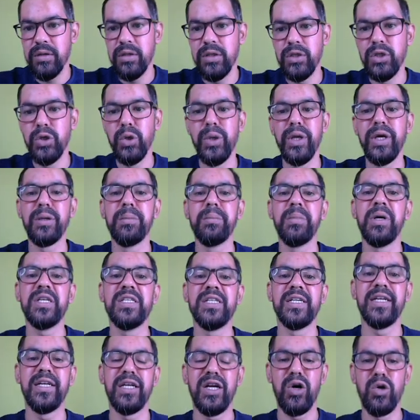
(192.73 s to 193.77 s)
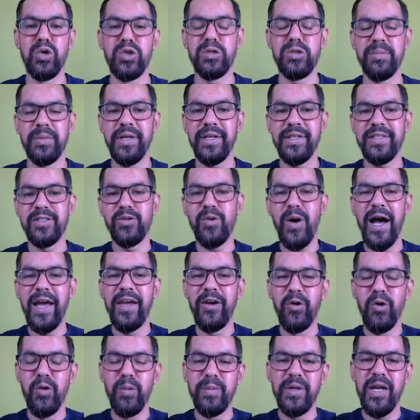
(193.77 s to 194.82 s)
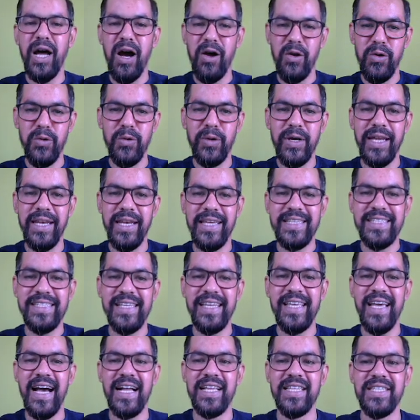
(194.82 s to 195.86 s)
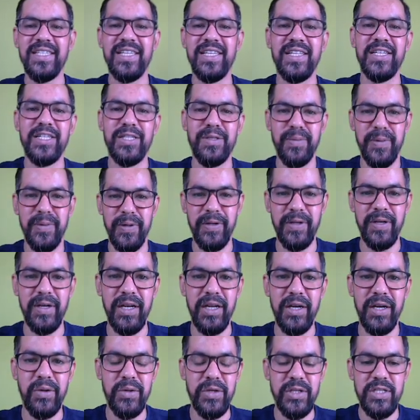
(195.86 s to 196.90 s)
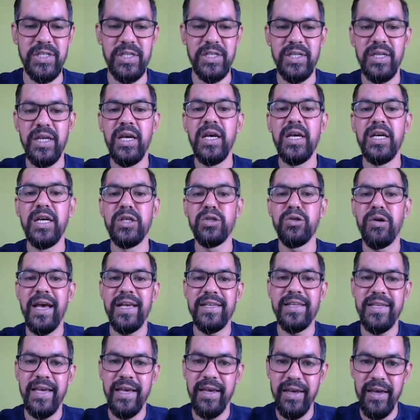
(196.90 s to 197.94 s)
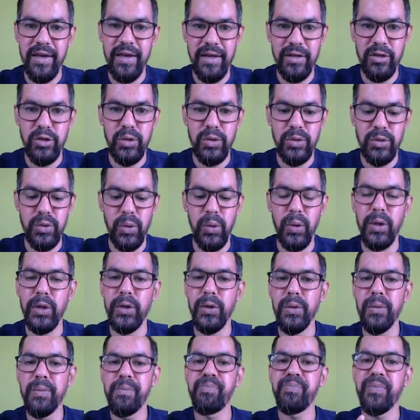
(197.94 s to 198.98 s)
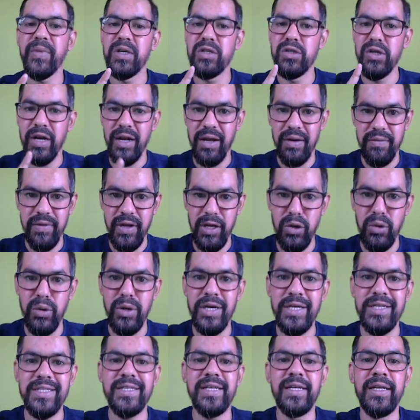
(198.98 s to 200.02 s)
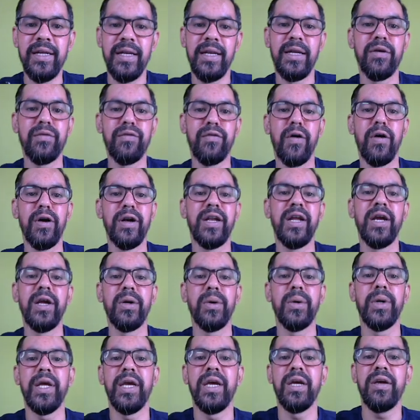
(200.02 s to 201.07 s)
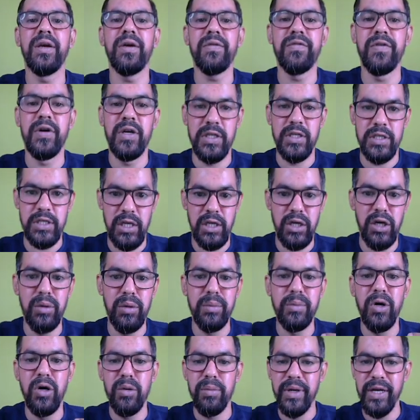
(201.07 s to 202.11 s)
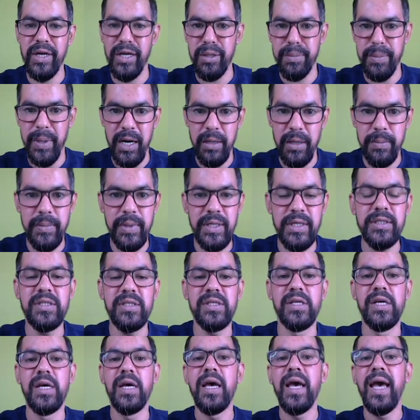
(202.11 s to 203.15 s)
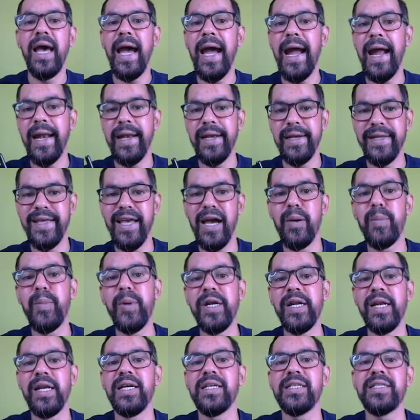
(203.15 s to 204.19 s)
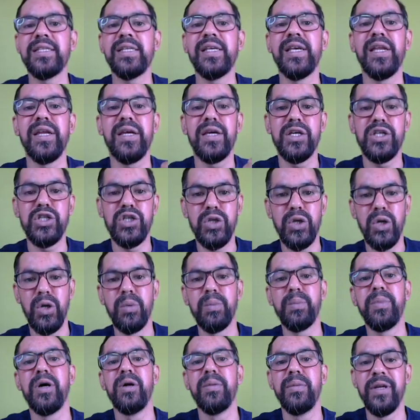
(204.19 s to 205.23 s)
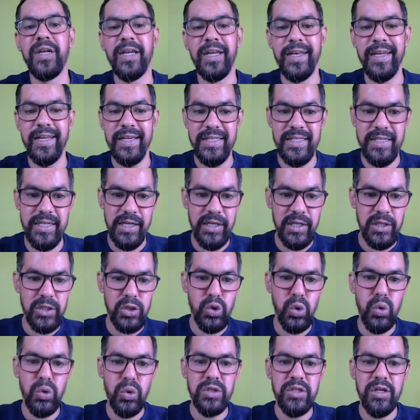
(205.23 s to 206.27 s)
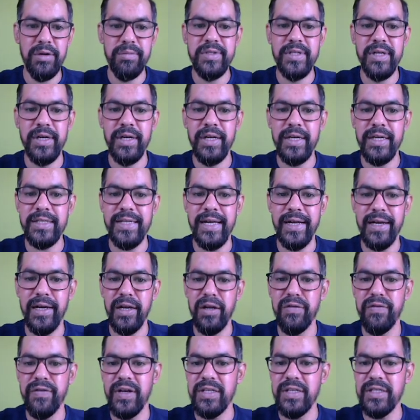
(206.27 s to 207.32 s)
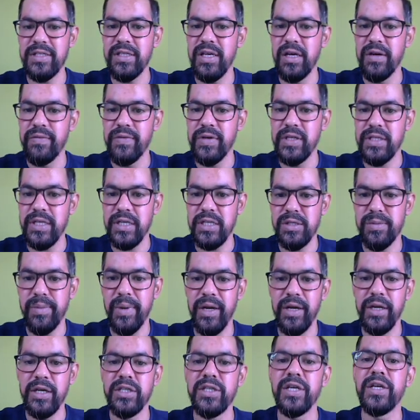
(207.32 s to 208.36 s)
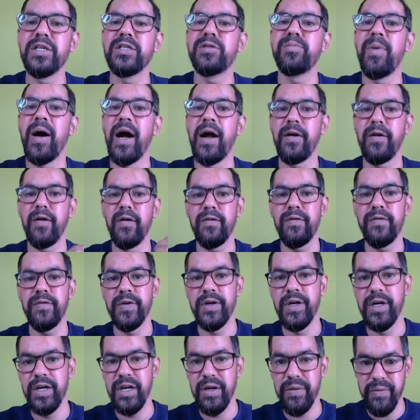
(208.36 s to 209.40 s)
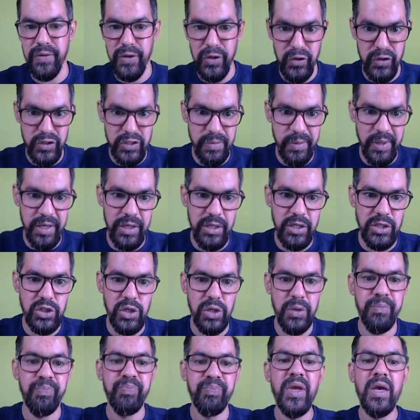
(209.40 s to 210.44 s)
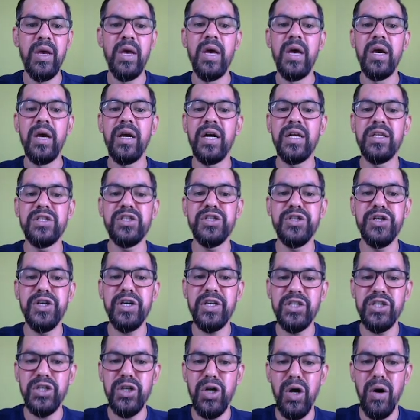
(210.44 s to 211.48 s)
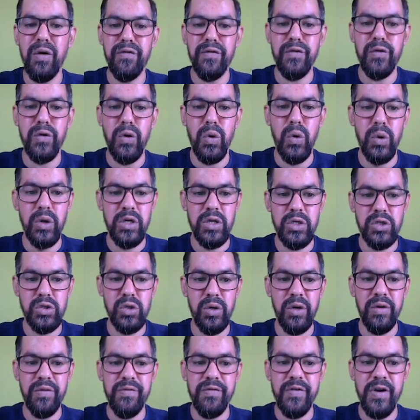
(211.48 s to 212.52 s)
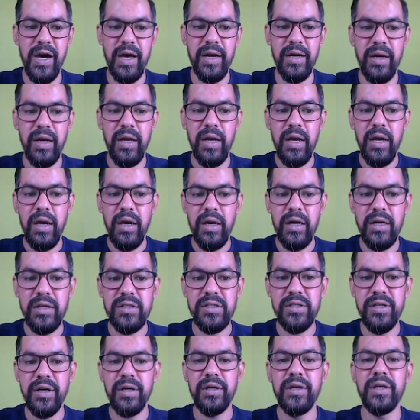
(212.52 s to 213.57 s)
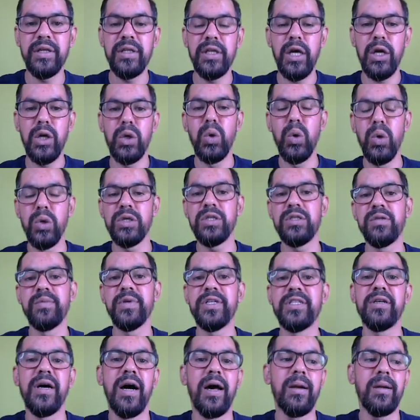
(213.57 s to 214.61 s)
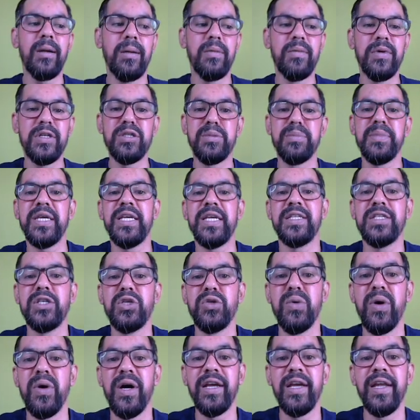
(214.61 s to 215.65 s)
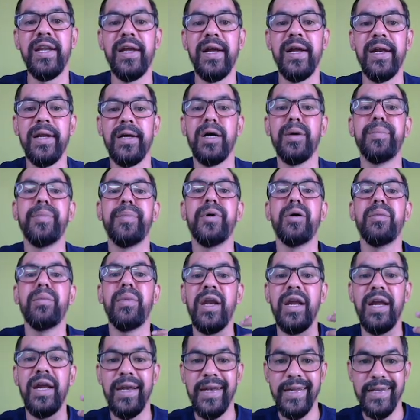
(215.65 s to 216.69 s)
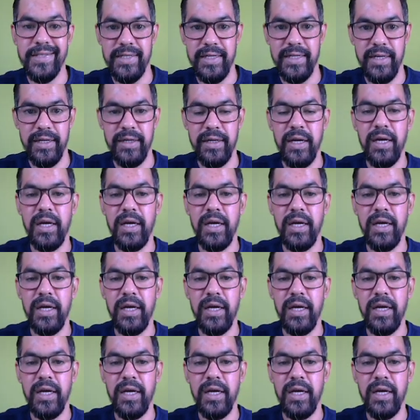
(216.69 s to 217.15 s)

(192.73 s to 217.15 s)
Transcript: during budget announcement? So I hope now you can easily answer this particular question. So as I told you, so revenue is generally for day-to-day functioning of government departments, and capital is creation on permanent asset. So subsidies and defense service expenditure is part of revenue expenditure. Construction of road. So if you are constructing the roads, which means you are creating a permanent asset,